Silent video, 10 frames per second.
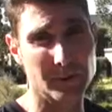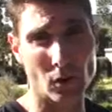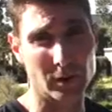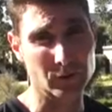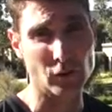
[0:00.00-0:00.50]

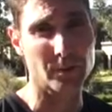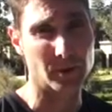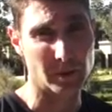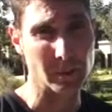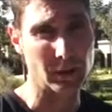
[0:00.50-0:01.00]
you're on a trip
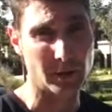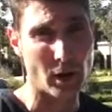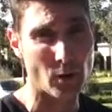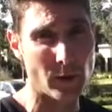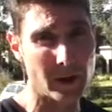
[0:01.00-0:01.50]
in the middle of
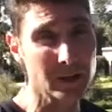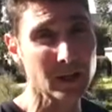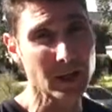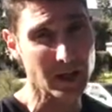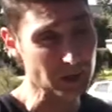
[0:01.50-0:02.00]
nowhere,
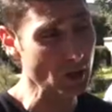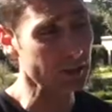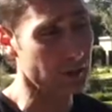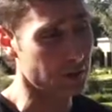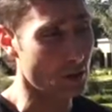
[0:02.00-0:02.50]

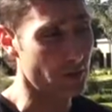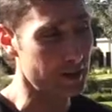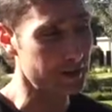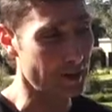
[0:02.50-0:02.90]
injectors on these